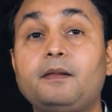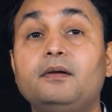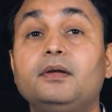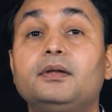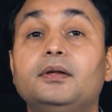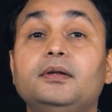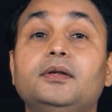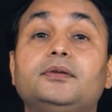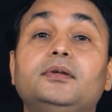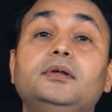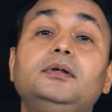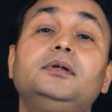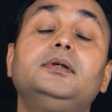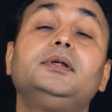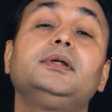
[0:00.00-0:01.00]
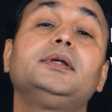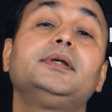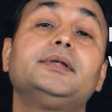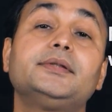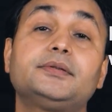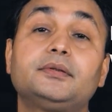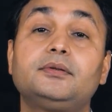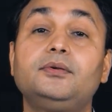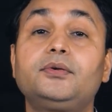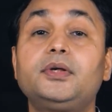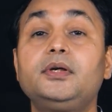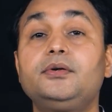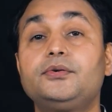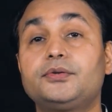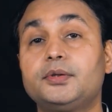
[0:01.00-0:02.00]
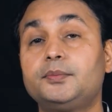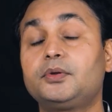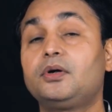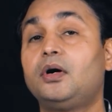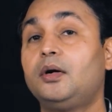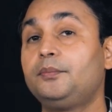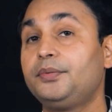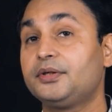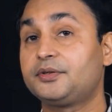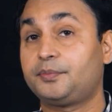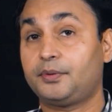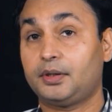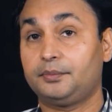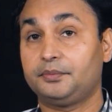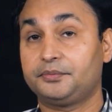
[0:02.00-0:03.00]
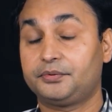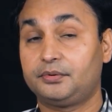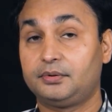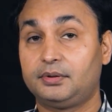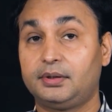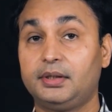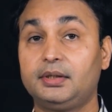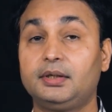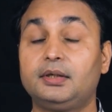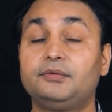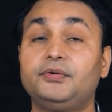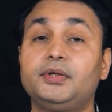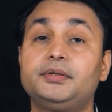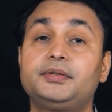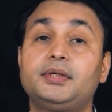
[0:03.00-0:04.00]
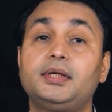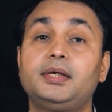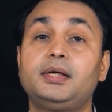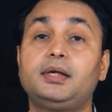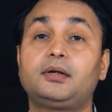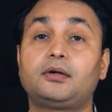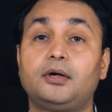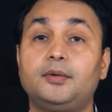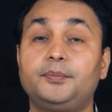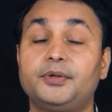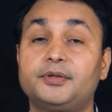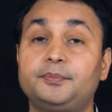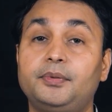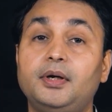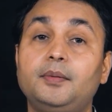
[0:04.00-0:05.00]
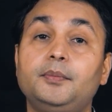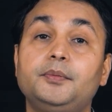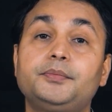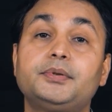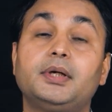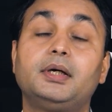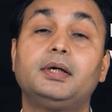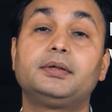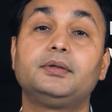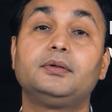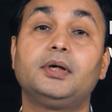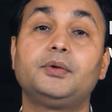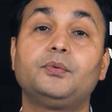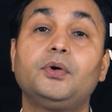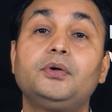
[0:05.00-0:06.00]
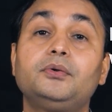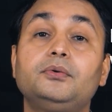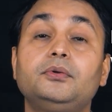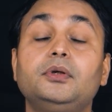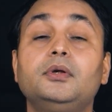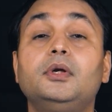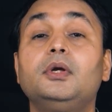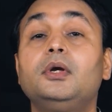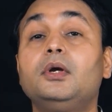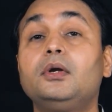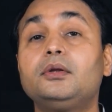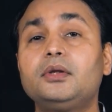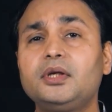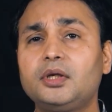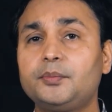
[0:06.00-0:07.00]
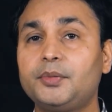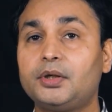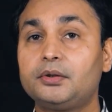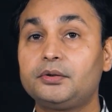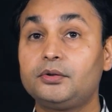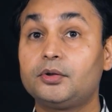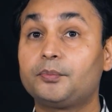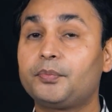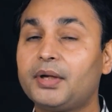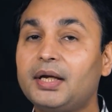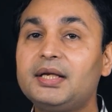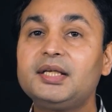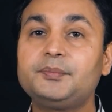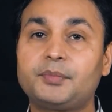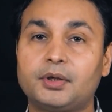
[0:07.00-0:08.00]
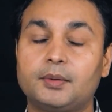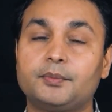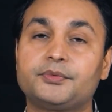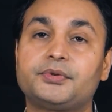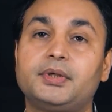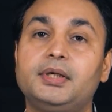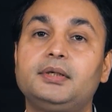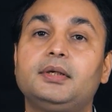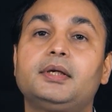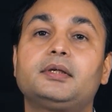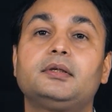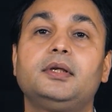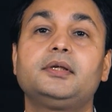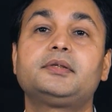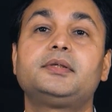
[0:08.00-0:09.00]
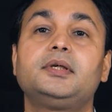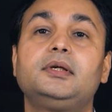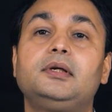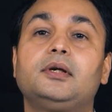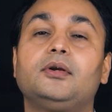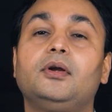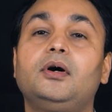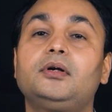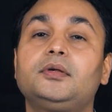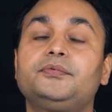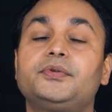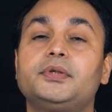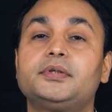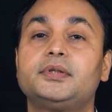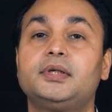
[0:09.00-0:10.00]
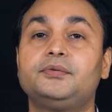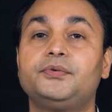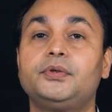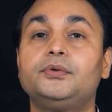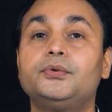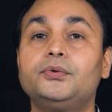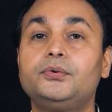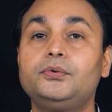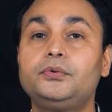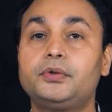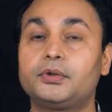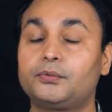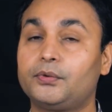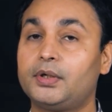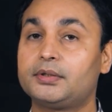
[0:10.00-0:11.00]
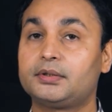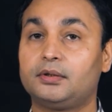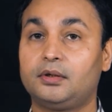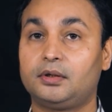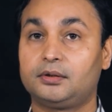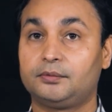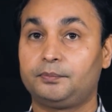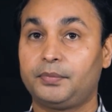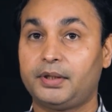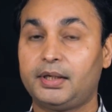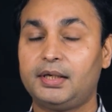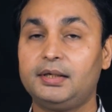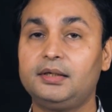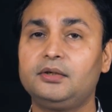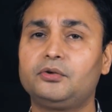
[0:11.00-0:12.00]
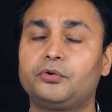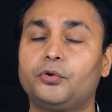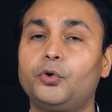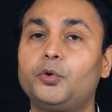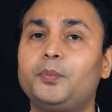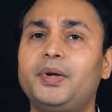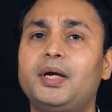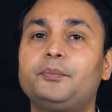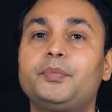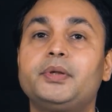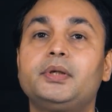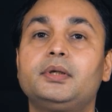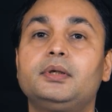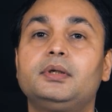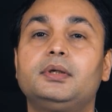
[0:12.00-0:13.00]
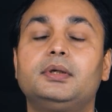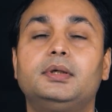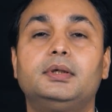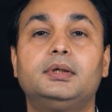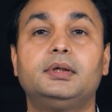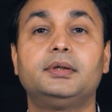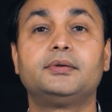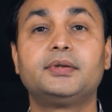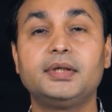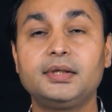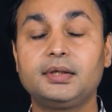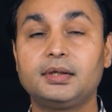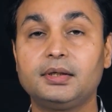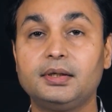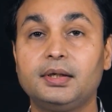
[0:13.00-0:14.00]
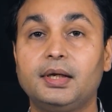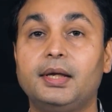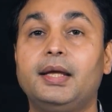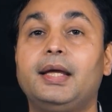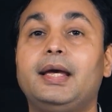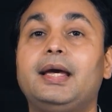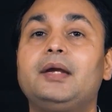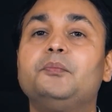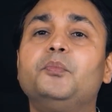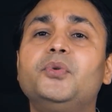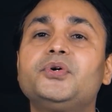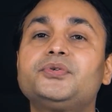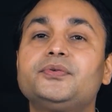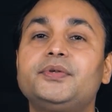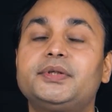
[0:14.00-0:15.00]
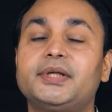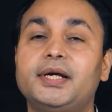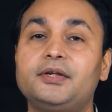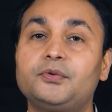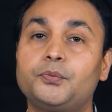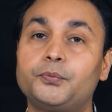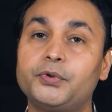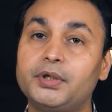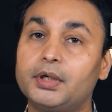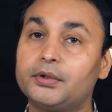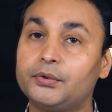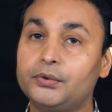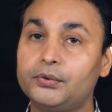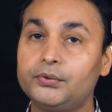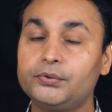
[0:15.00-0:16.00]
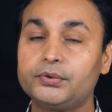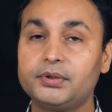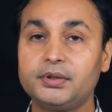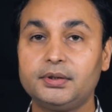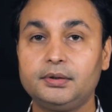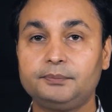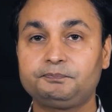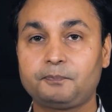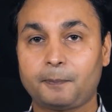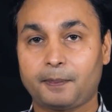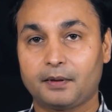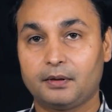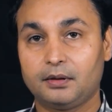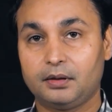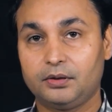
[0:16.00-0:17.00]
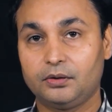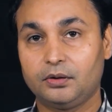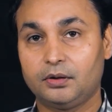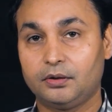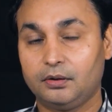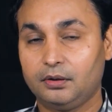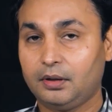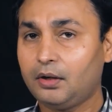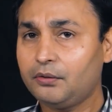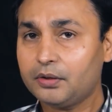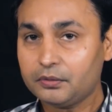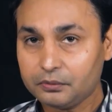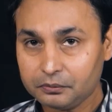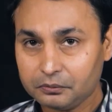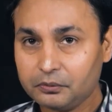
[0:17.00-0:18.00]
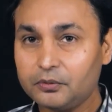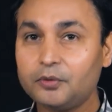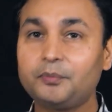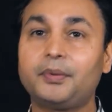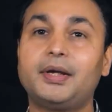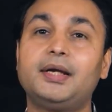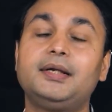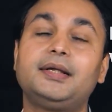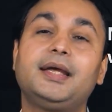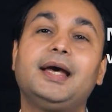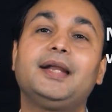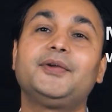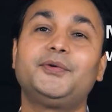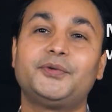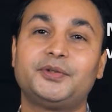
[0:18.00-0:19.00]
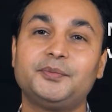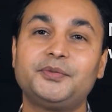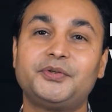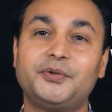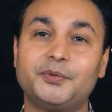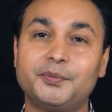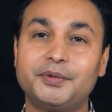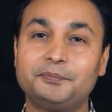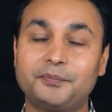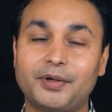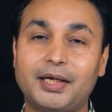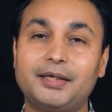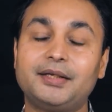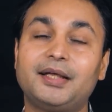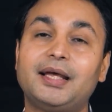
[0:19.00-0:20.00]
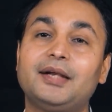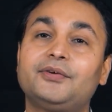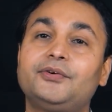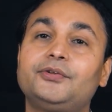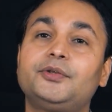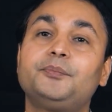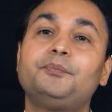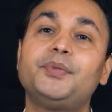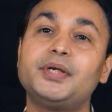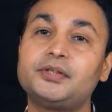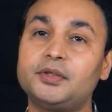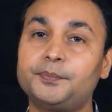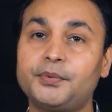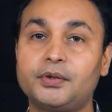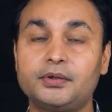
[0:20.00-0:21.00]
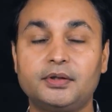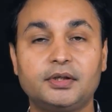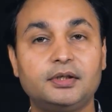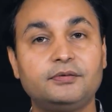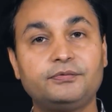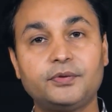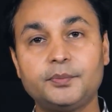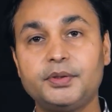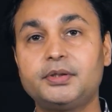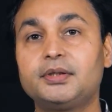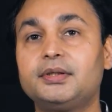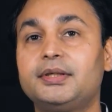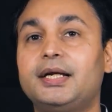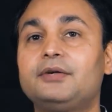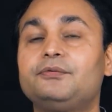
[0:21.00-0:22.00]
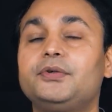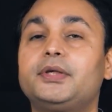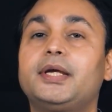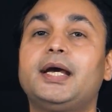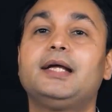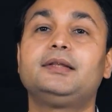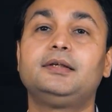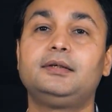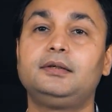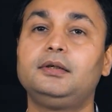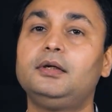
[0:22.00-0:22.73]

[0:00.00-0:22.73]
Then the third is looking into some complex problems, right? And when say complex problems, I want to think about, planning problems, right? Like let's say a lot of things that we do requires a lot of planning, road mapping, and thinking. And most of the times we are using, our own planning algorithms, human planning algorithm based upon the information that we gather